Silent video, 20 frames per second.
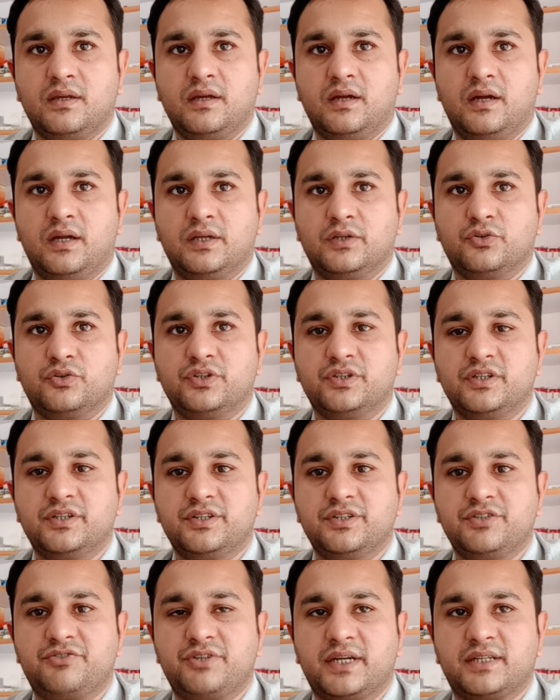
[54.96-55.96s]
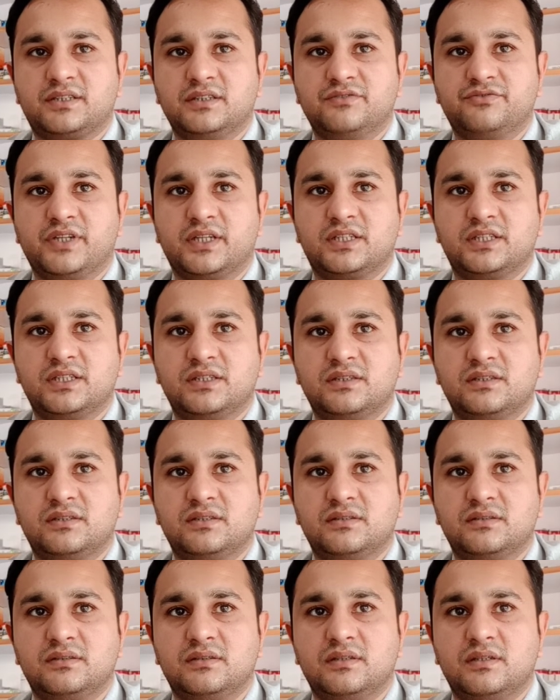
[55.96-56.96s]
urinary tract
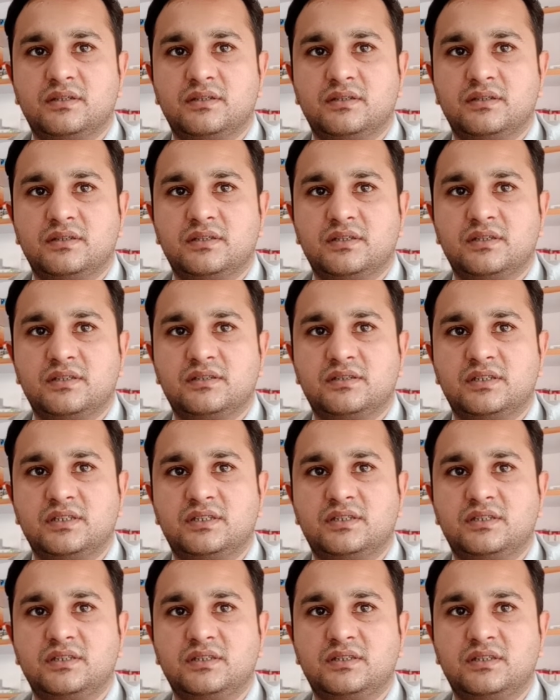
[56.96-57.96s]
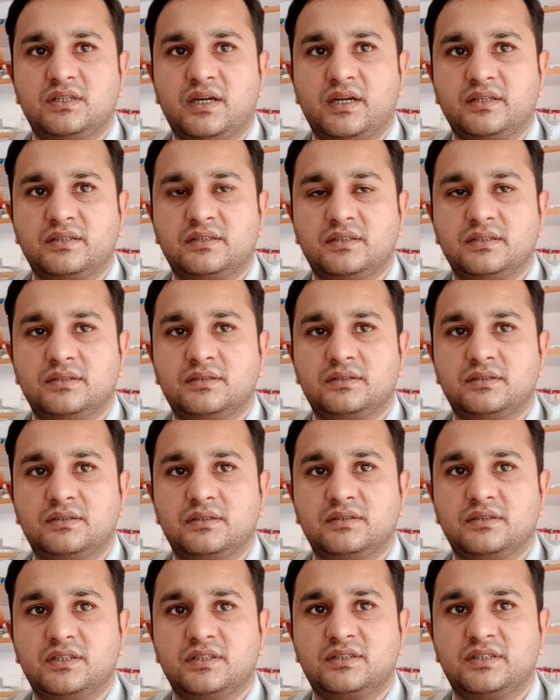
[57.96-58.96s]
infections,
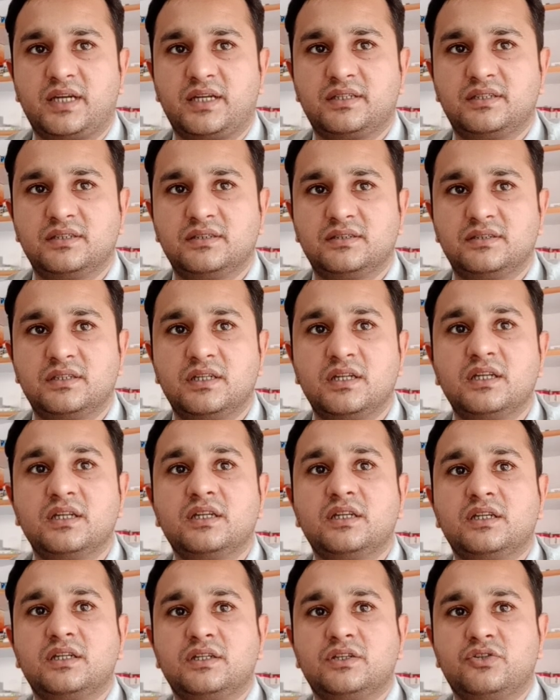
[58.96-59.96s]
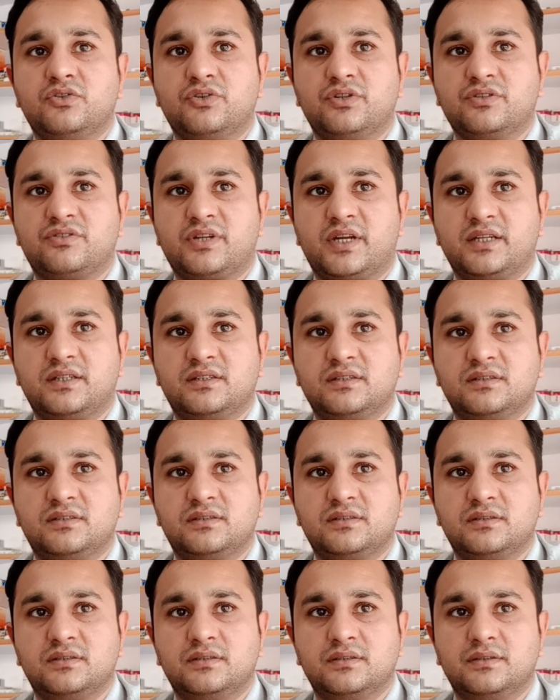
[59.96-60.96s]
cystitis,
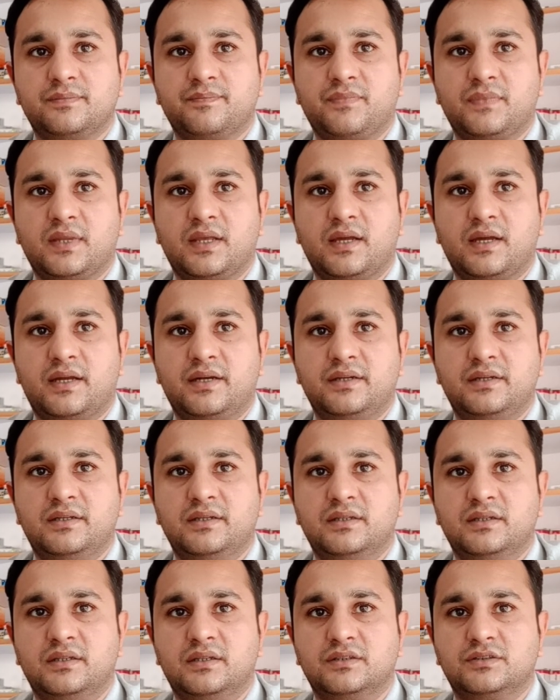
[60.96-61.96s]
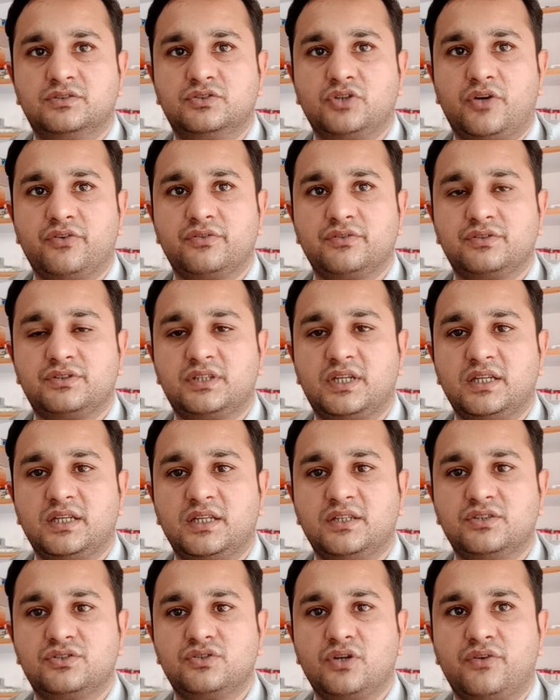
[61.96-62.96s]
urethritis, and soft skin
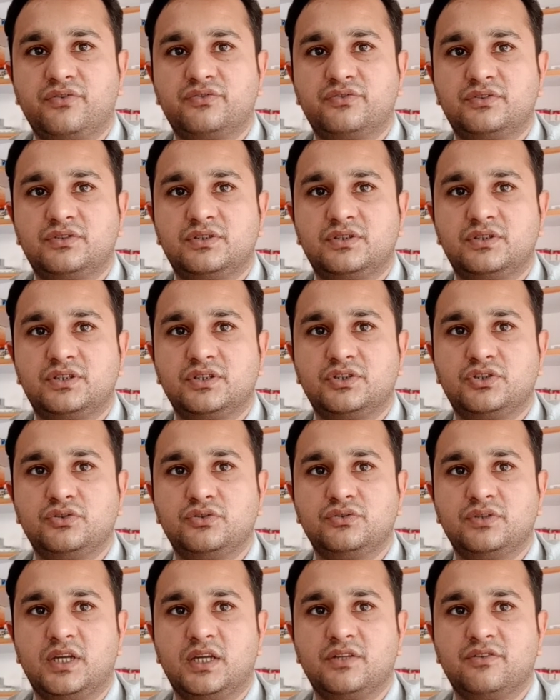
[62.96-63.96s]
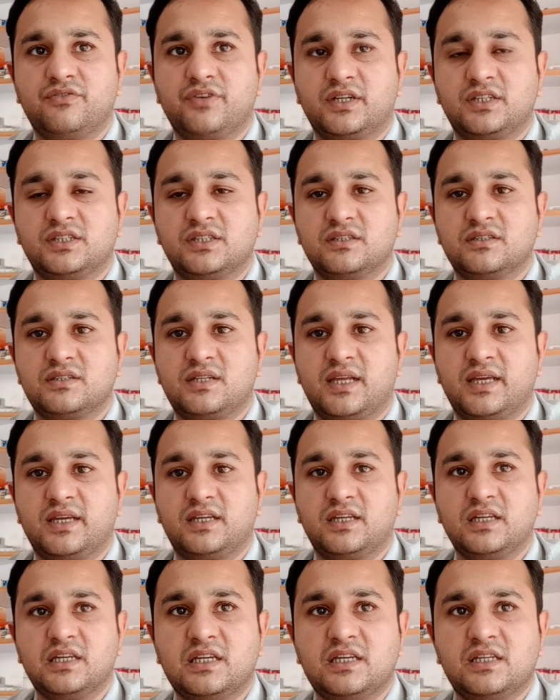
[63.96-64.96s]
and soft tissue infections
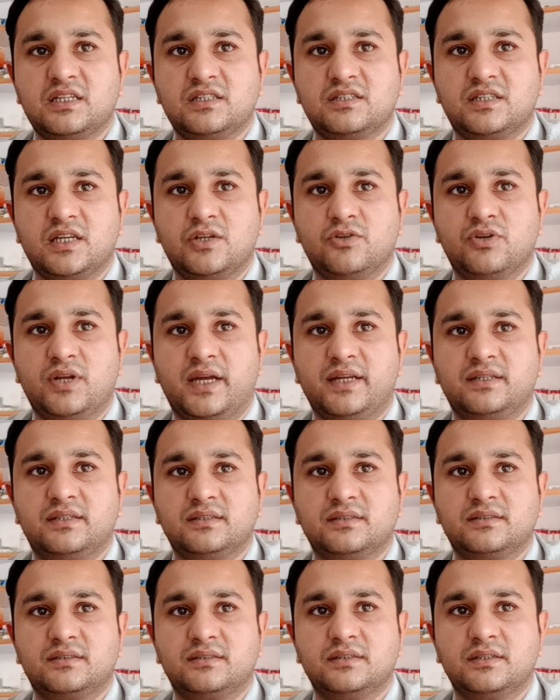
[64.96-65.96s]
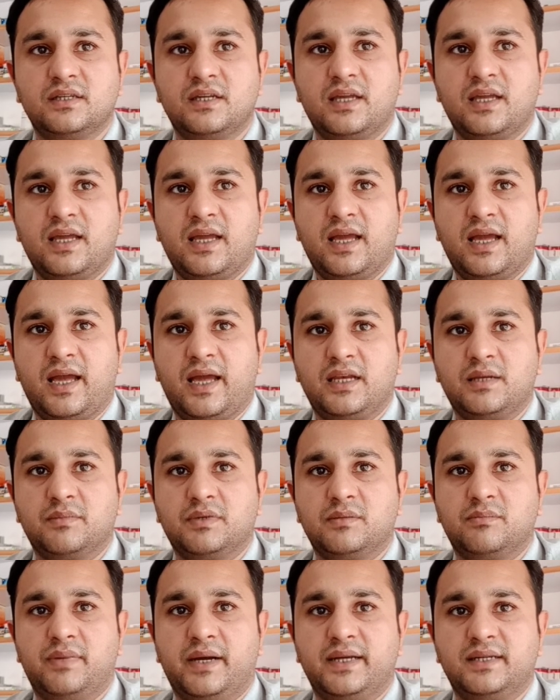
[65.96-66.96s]
like cellulitis,
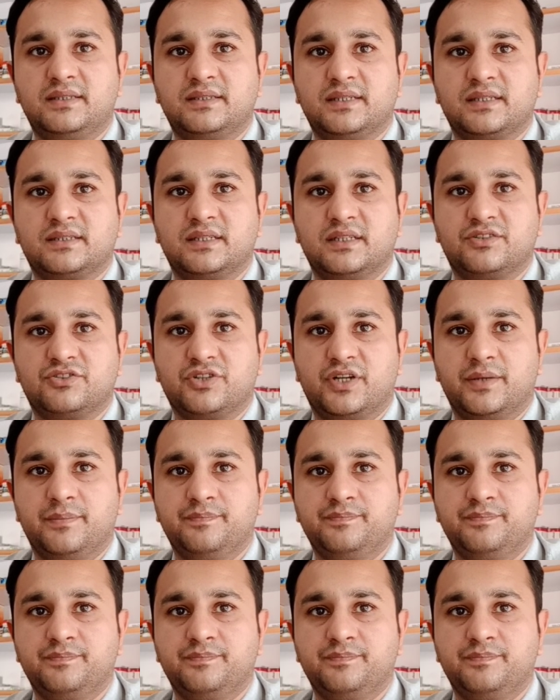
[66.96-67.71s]
animal bites, etc.